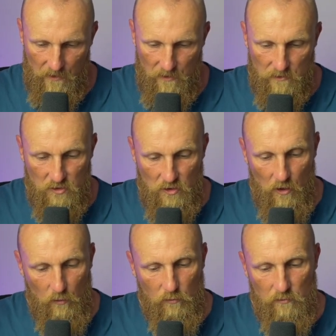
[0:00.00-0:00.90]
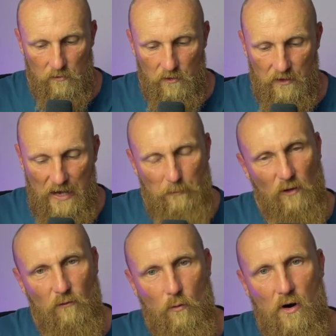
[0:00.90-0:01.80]
So a couple
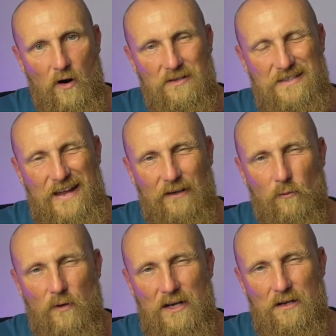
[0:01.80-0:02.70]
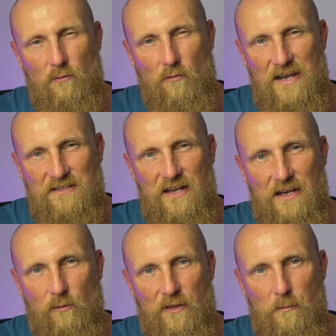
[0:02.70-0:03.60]
of words that really resonate
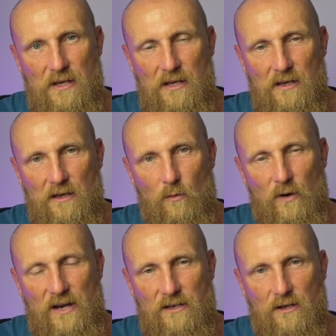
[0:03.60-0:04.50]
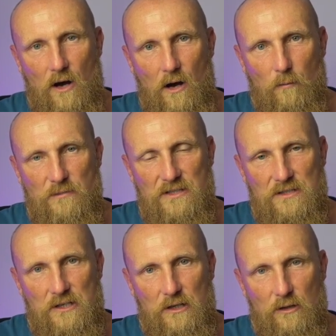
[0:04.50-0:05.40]
with me when it comes
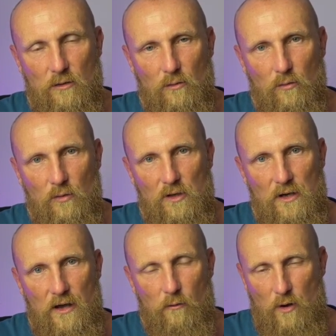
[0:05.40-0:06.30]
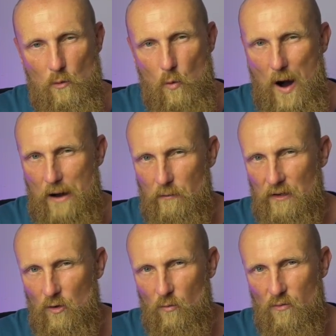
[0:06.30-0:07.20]
to
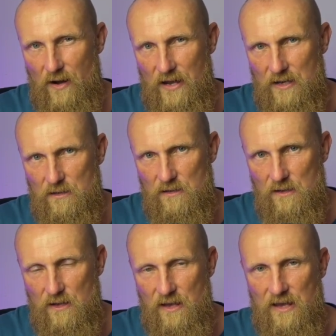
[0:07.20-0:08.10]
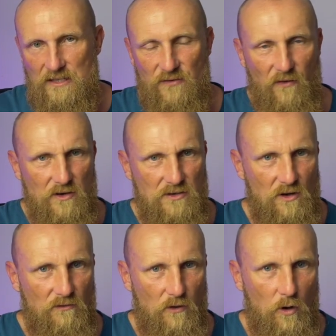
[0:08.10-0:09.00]
rewiring your brain is, first
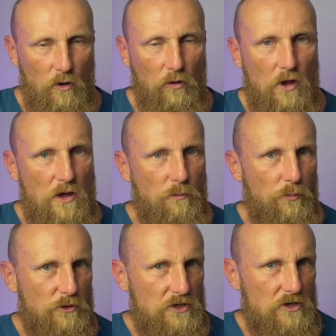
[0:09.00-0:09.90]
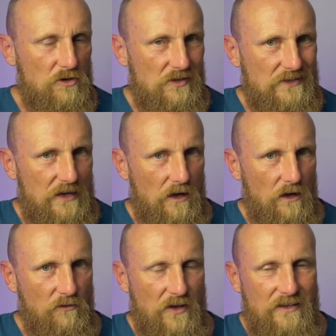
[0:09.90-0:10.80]
of all, putting
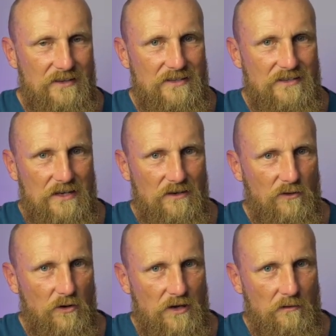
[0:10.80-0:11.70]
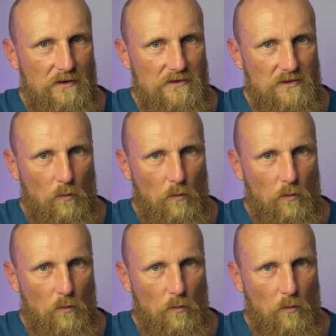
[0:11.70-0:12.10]
yourself in the state of coherence.